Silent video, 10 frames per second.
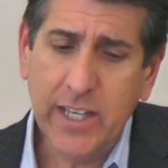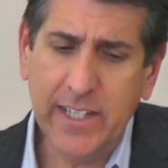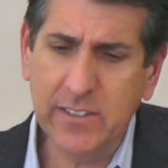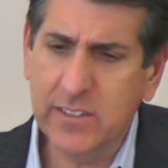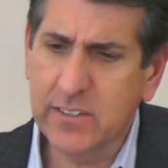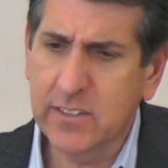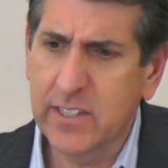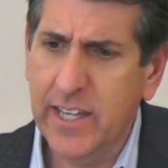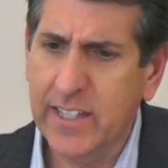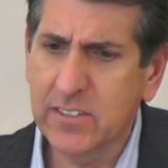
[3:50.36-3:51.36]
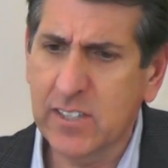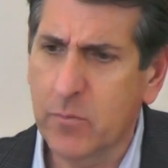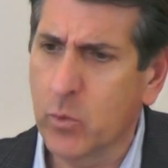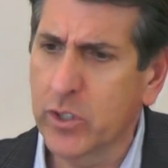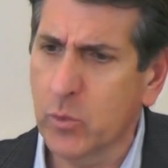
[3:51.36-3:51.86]
it has
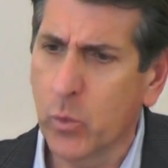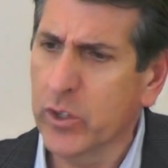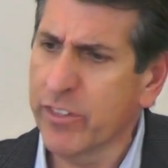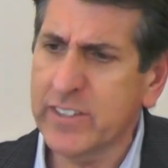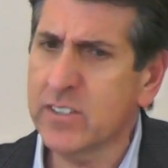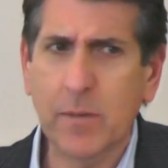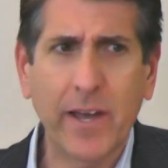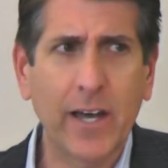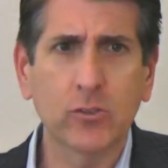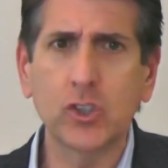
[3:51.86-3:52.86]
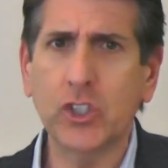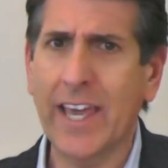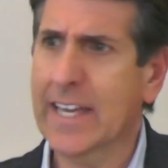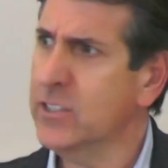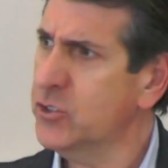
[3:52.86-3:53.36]
will this somehow
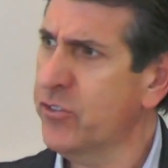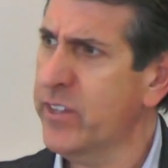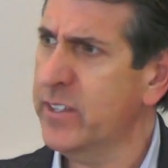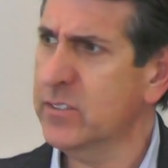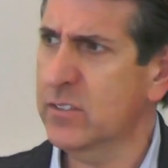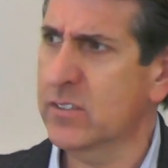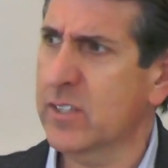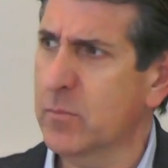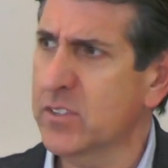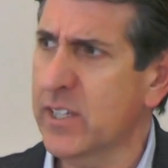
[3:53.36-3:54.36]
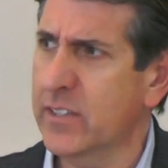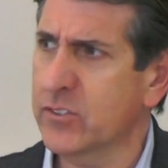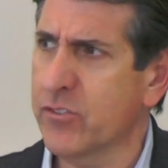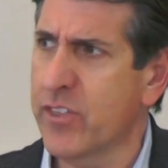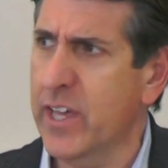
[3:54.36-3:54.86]
change things in some
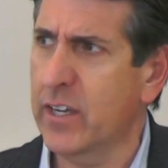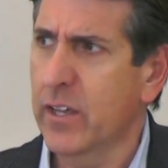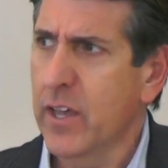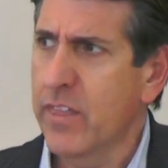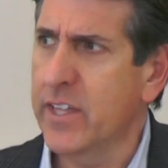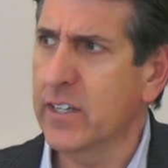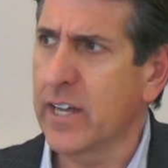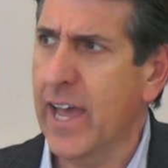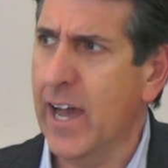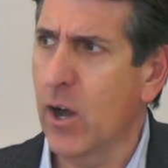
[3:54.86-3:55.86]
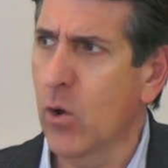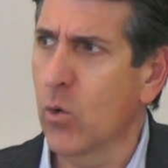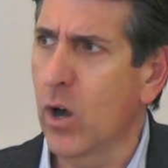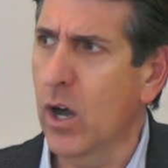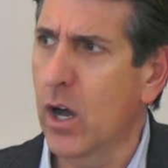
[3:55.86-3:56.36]
sense that
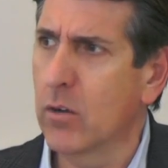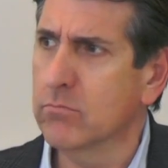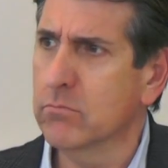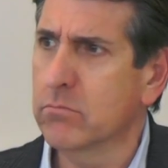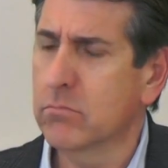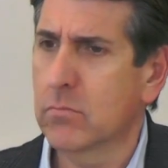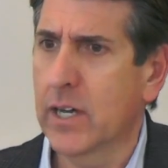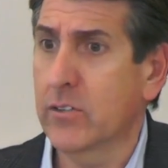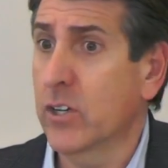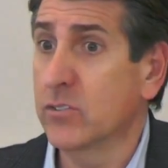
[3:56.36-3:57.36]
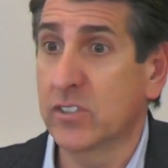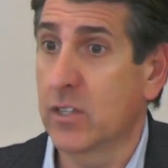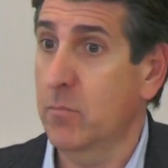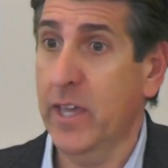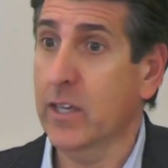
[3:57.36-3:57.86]
now, I don't know,
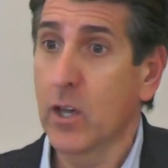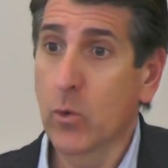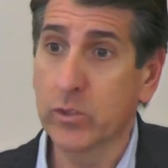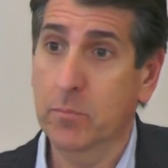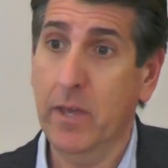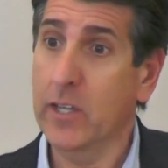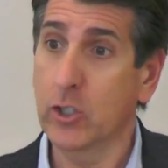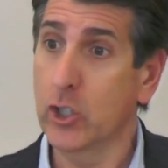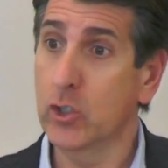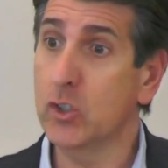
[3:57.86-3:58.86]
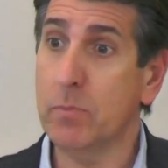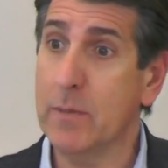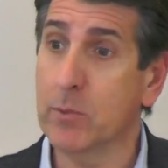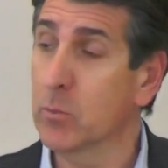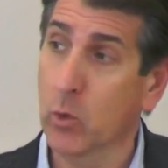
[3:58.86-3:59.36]
will it make news
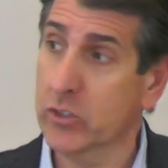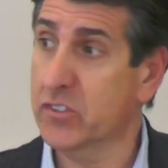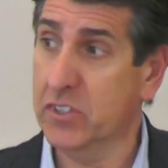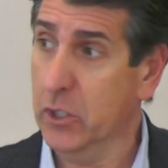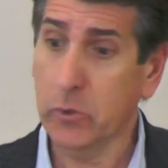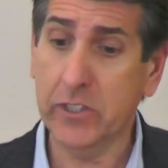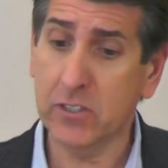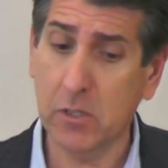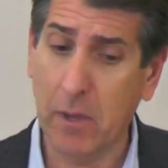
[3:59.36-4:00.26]
people more serious